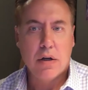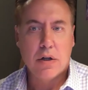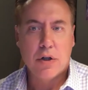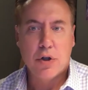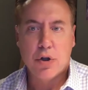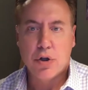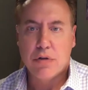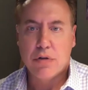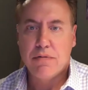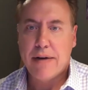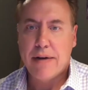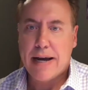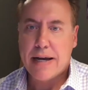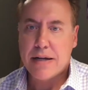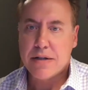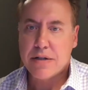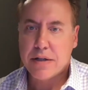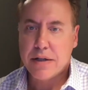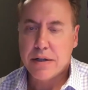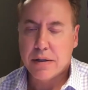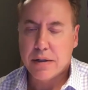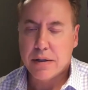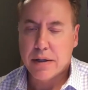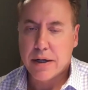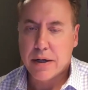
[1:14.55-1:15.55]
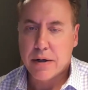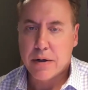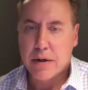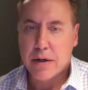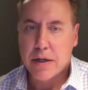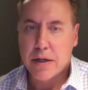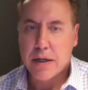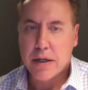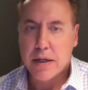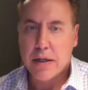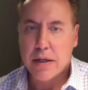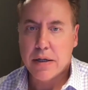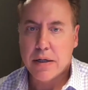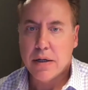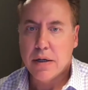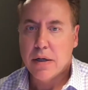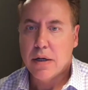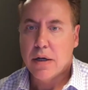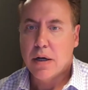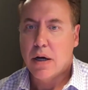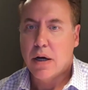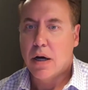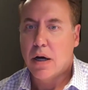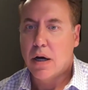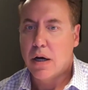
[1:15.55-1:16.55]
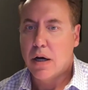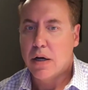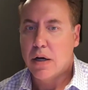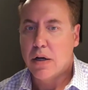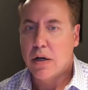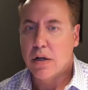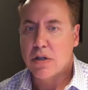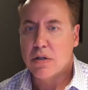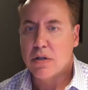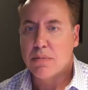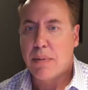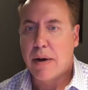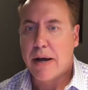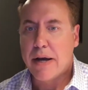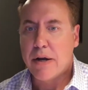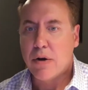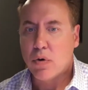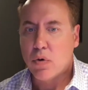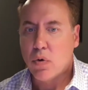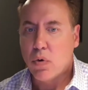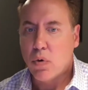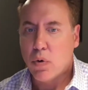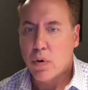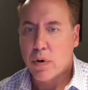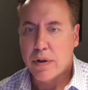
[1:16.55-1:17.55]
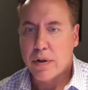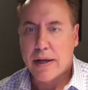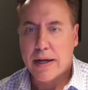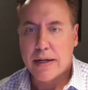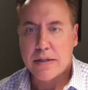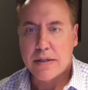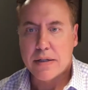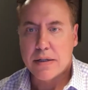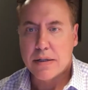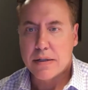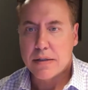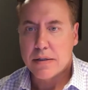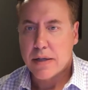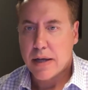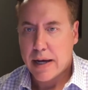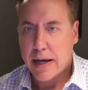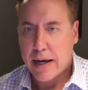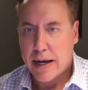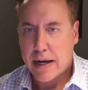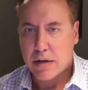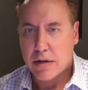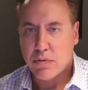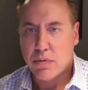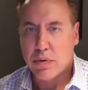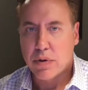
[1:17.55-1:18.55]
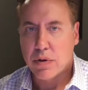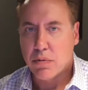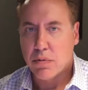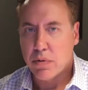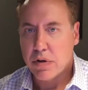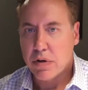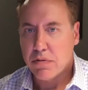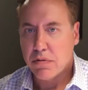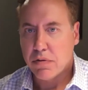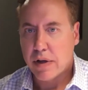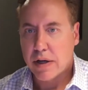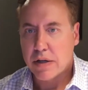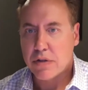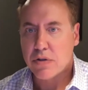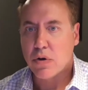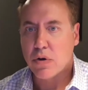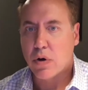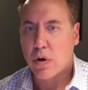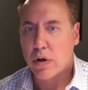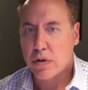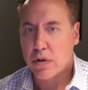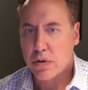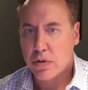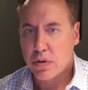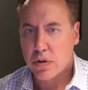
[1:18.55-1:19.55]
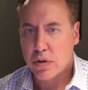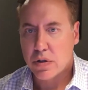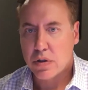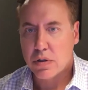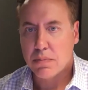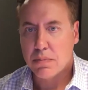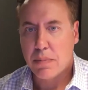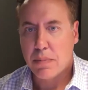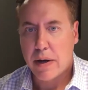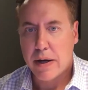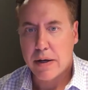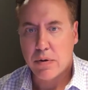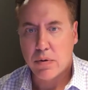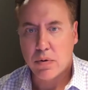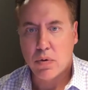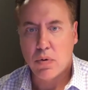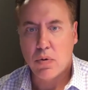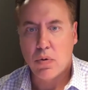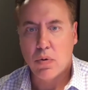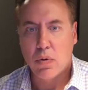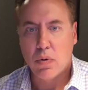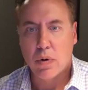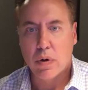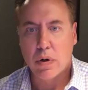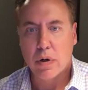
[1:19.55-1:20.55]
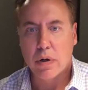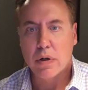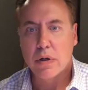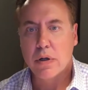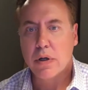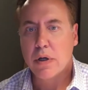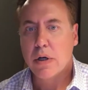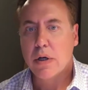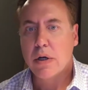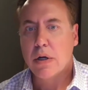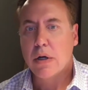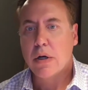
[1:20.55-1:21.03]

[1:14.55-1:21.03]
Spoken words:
good vascularity, a spinal cord that's intact with a reflex arc to the spinal cord.